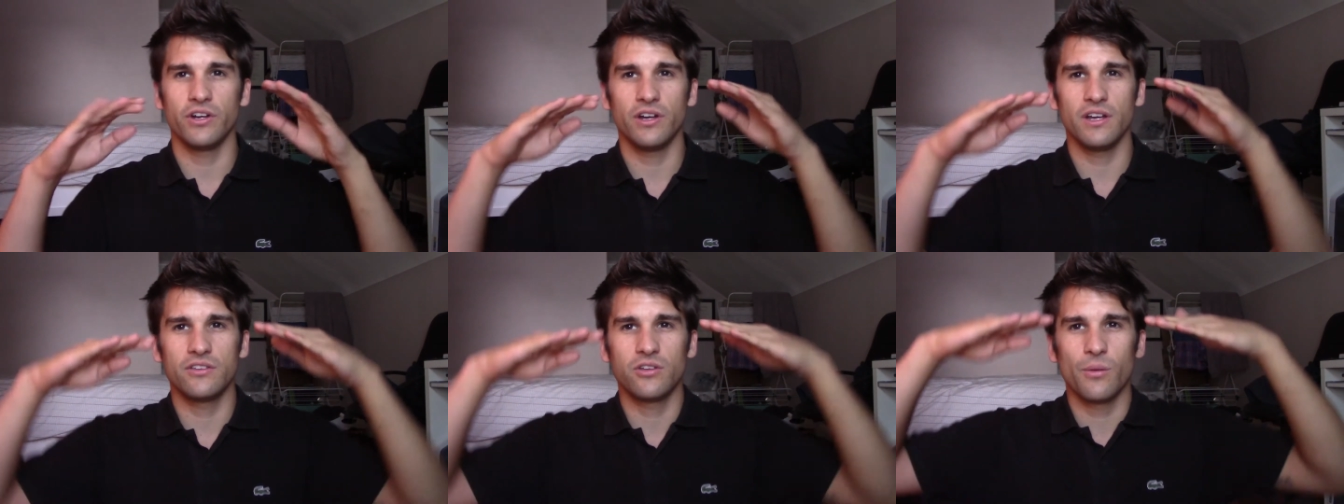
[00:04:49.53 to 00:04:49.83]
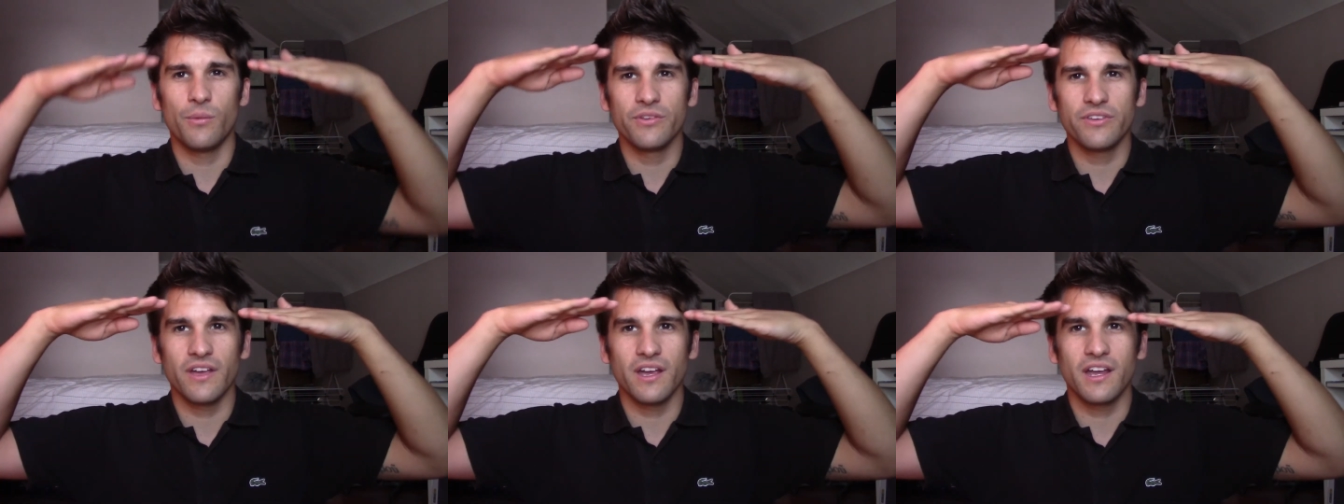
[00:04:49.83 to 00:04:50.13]
It's
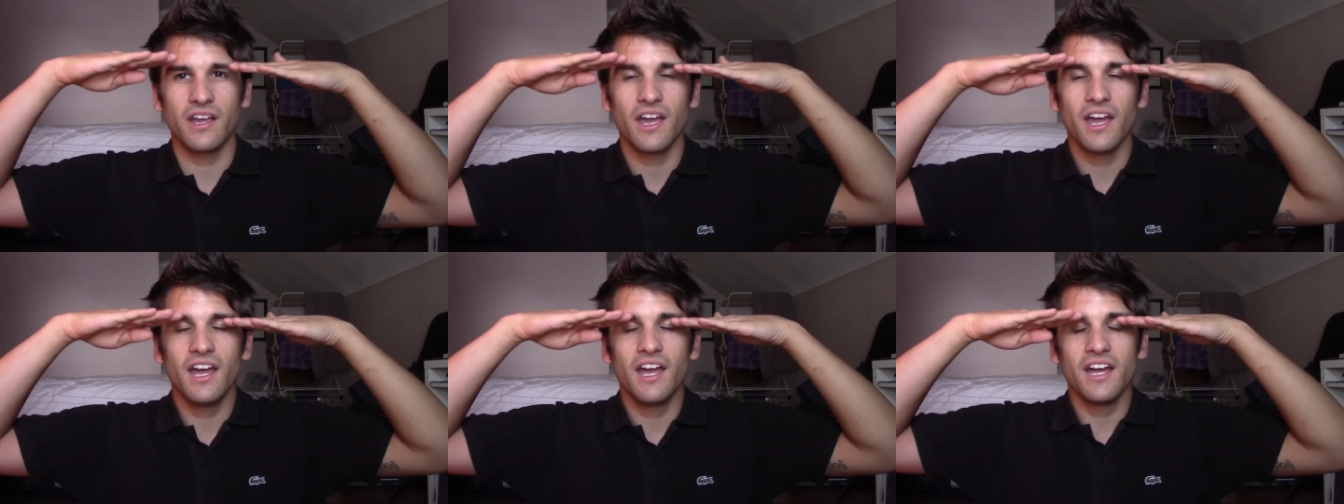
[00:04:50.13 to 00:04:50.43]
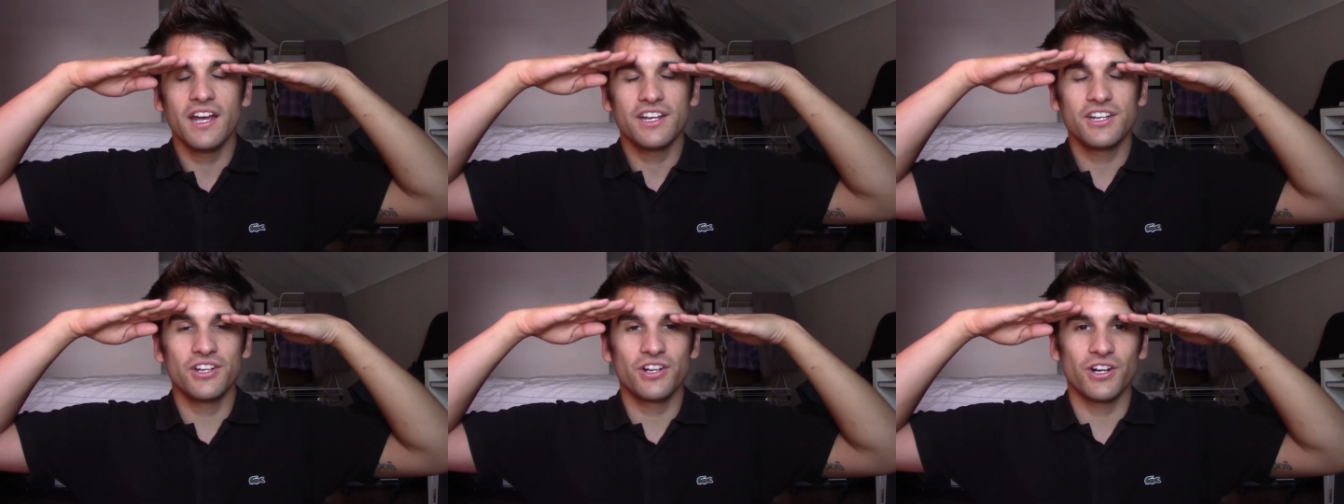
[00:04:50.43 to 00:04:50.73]
almost like
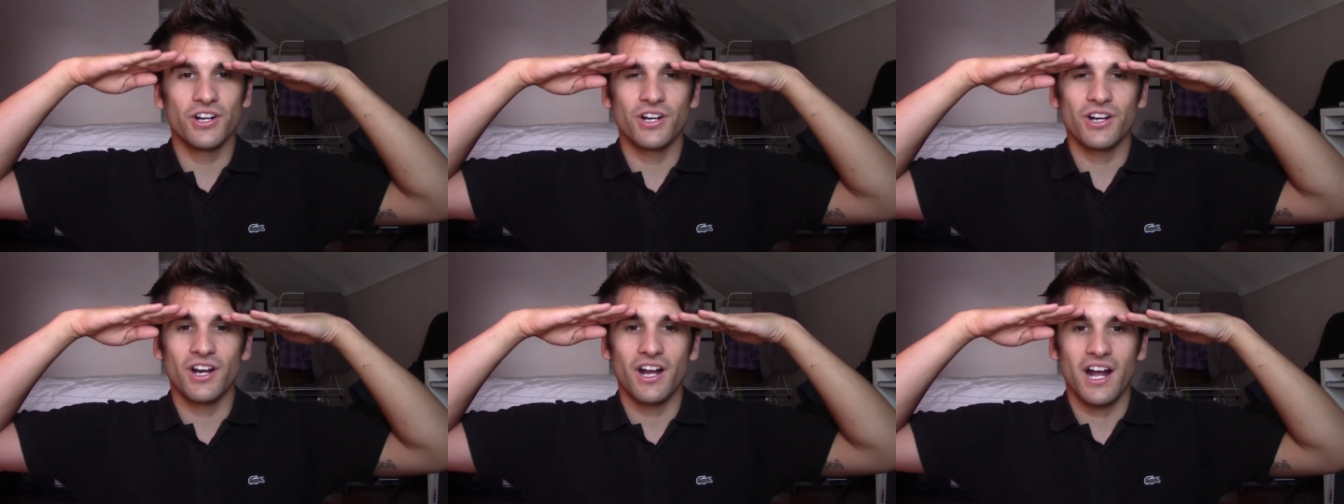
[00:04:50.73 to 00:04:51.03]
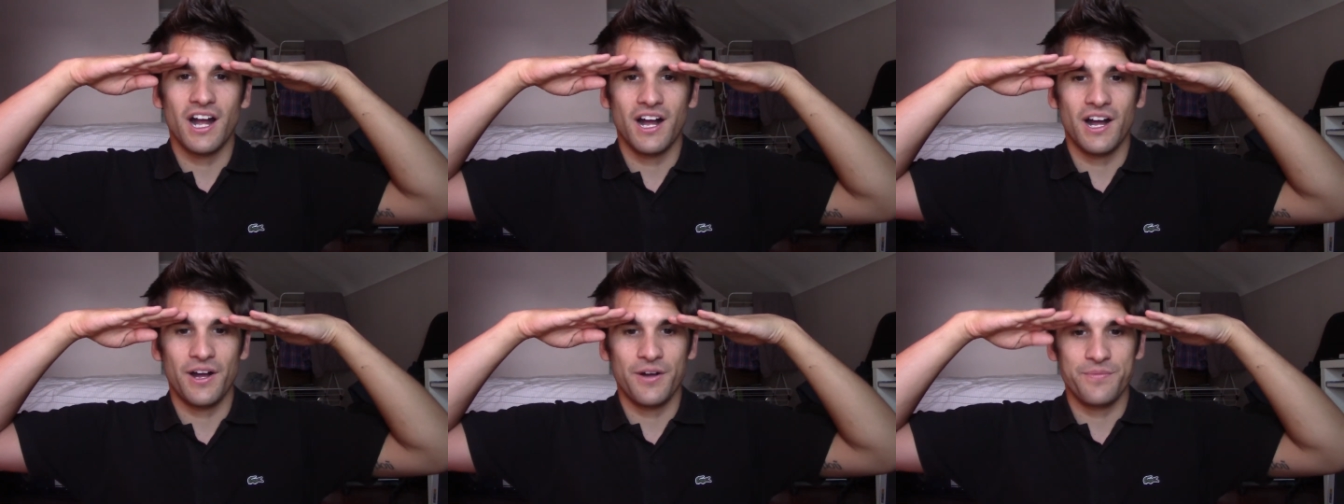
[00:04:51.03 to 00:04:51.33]

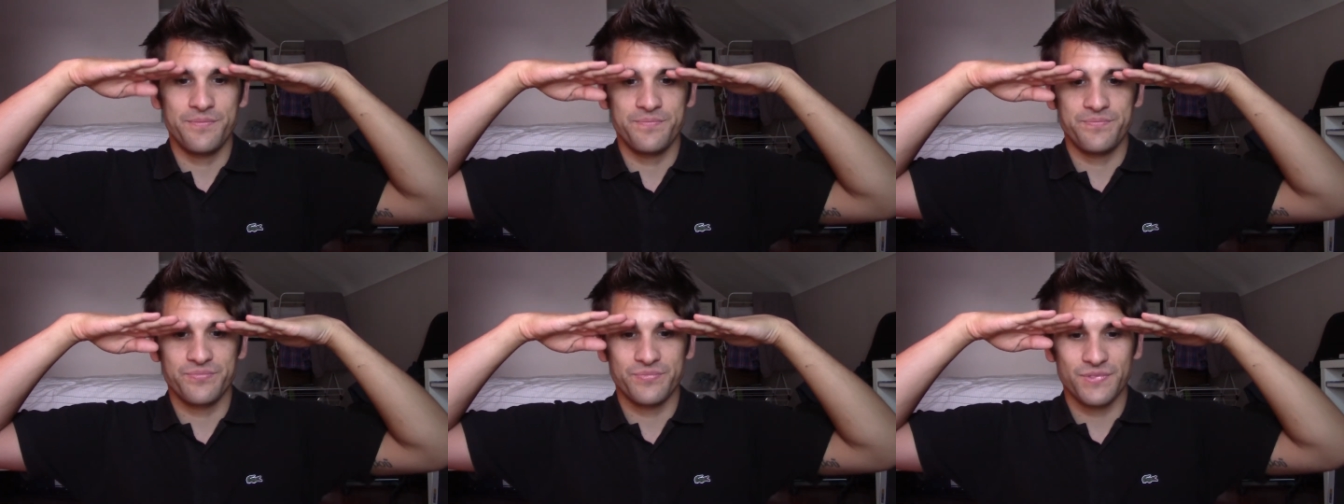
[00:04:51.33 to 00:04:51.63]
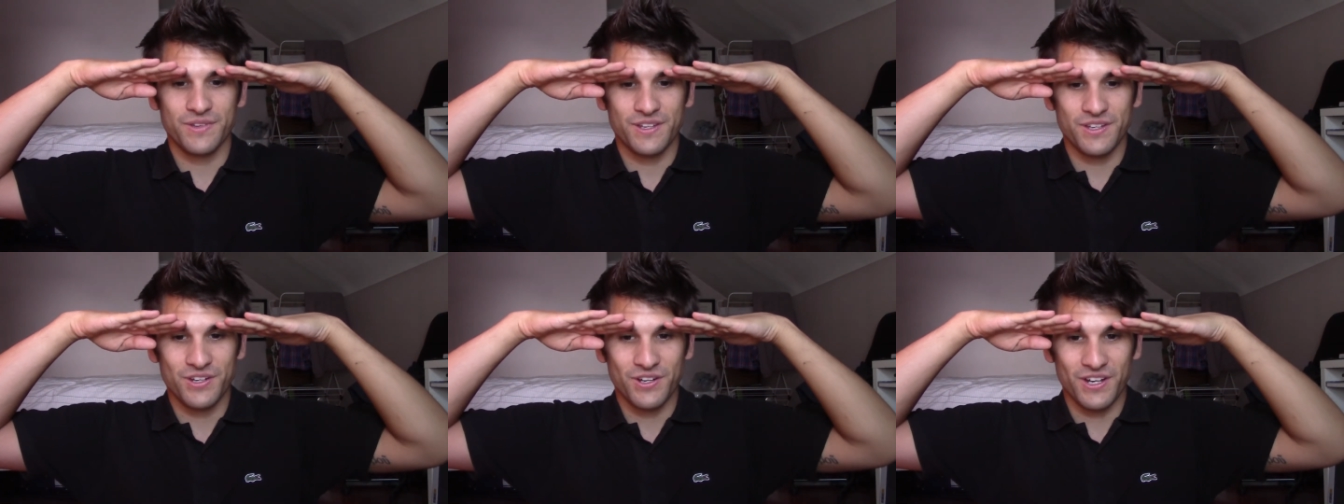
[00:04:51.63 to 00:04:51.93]

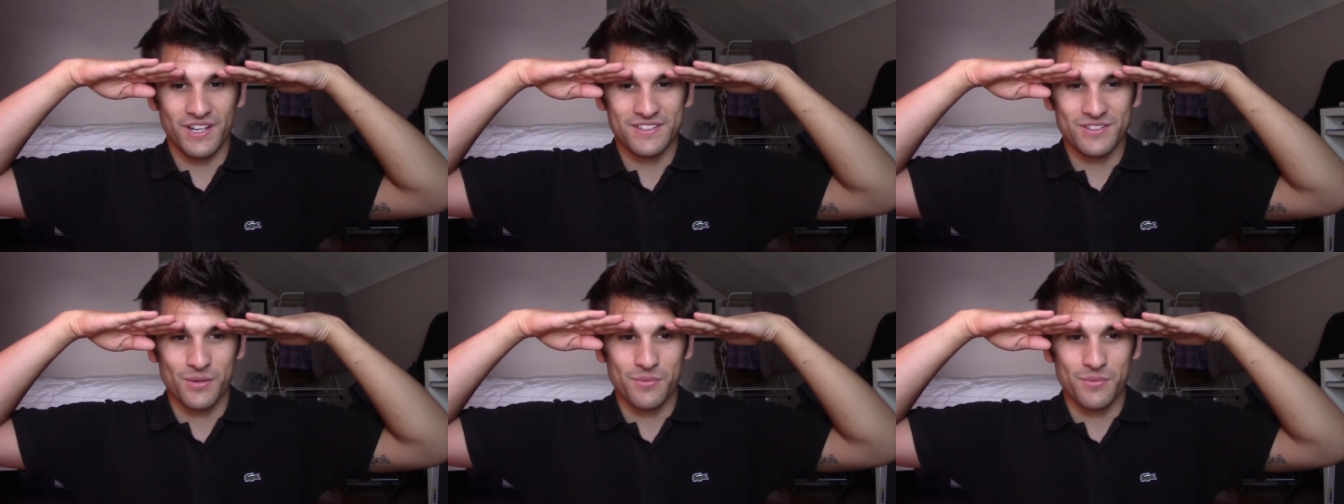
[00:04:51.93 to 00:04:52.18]
it's